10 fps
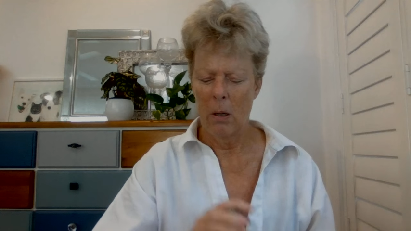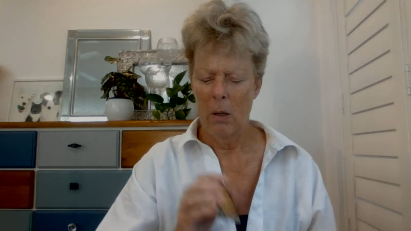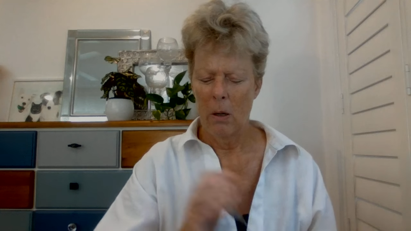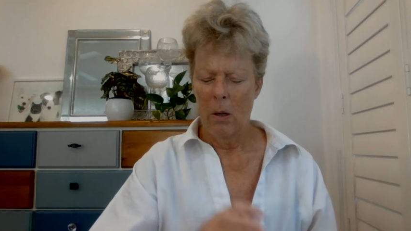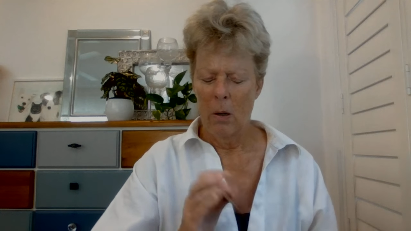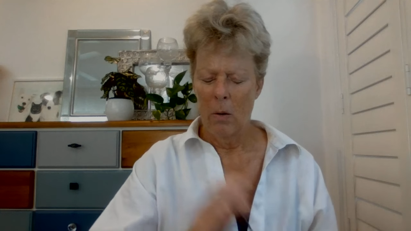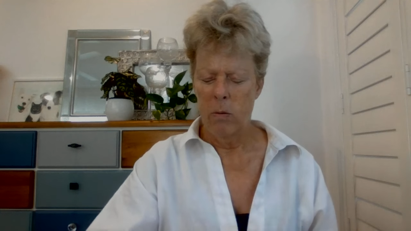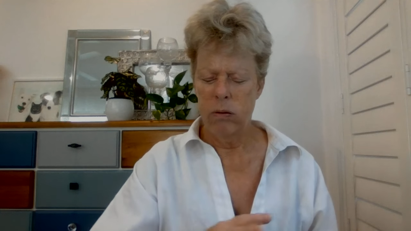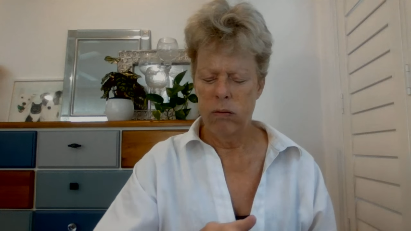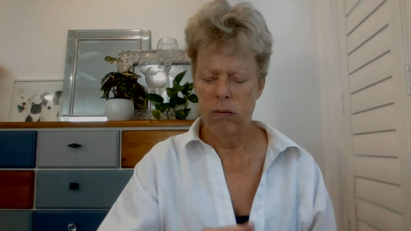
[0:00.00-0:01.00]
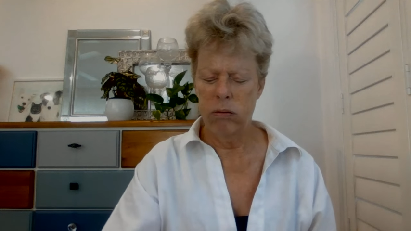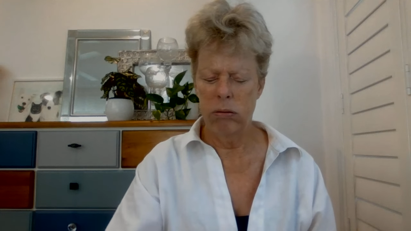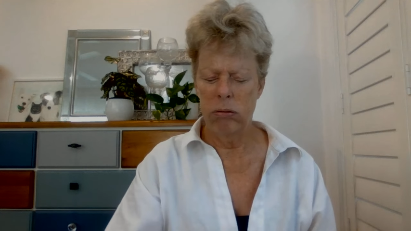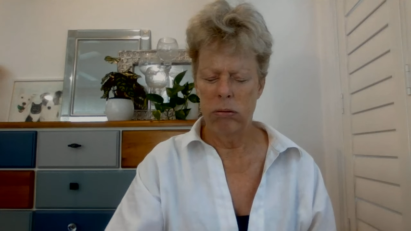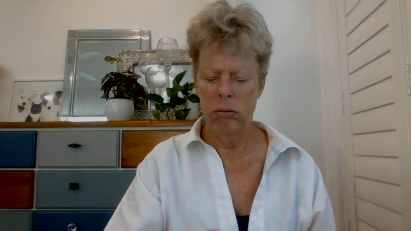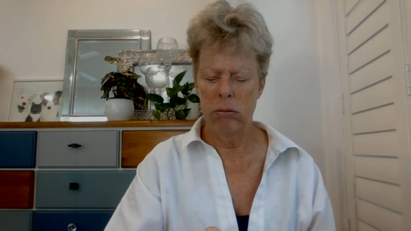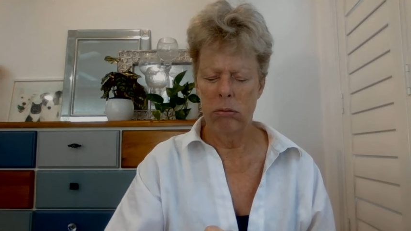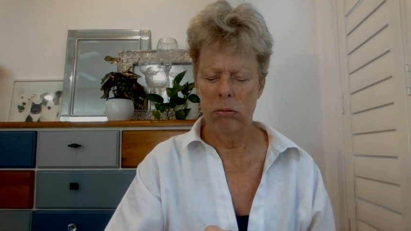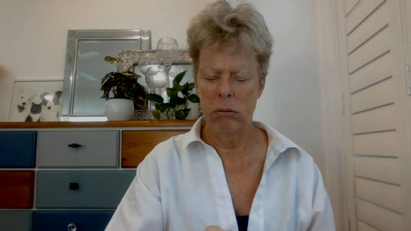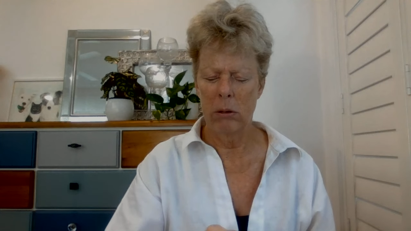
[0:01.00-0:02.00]

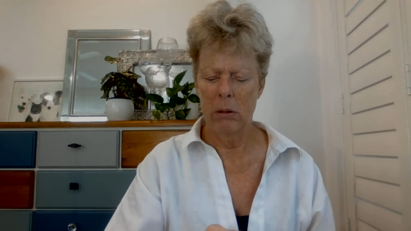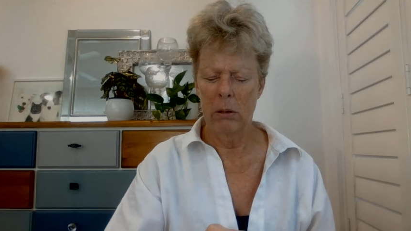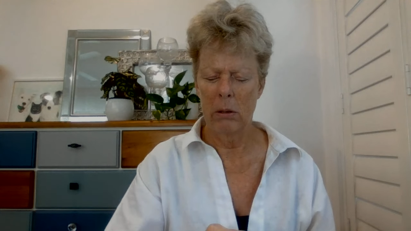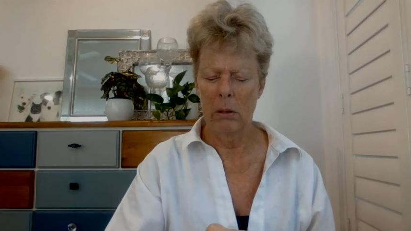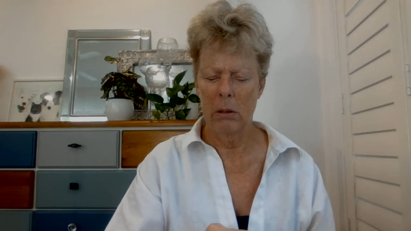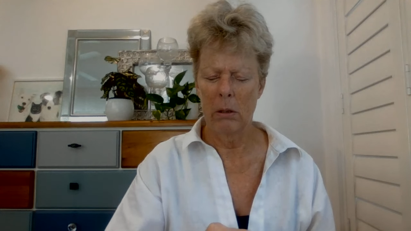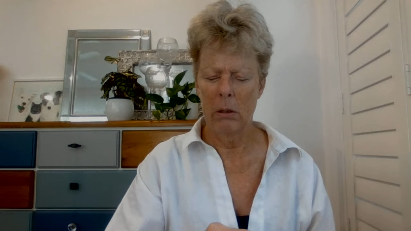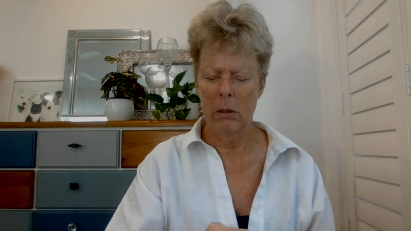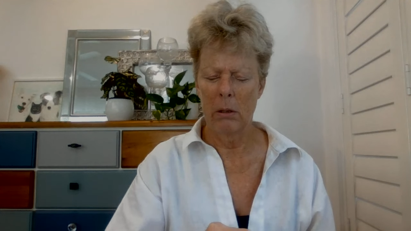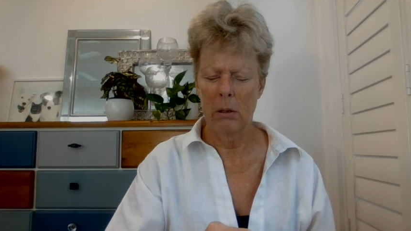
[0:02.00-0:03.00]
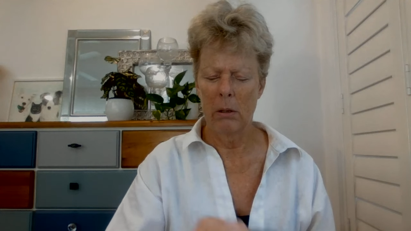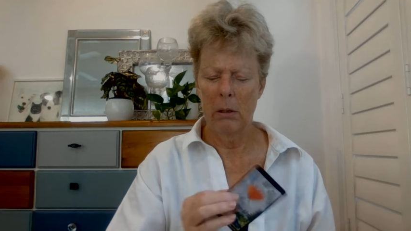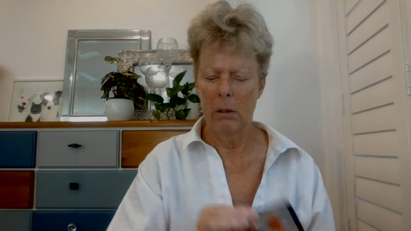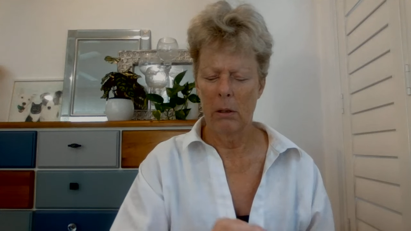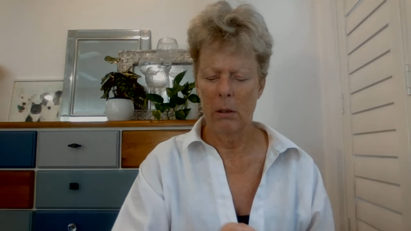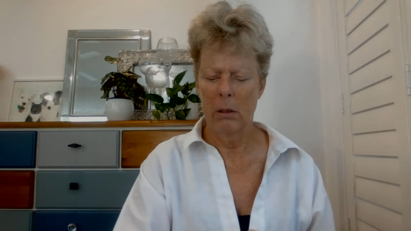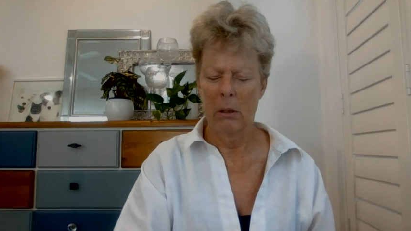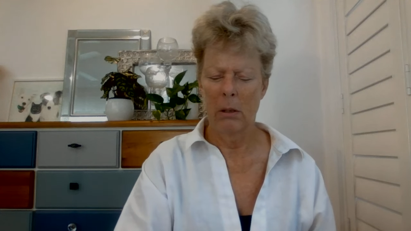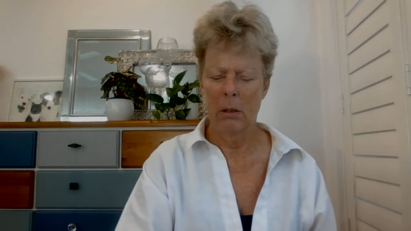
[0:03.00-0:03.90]
Nothing is said.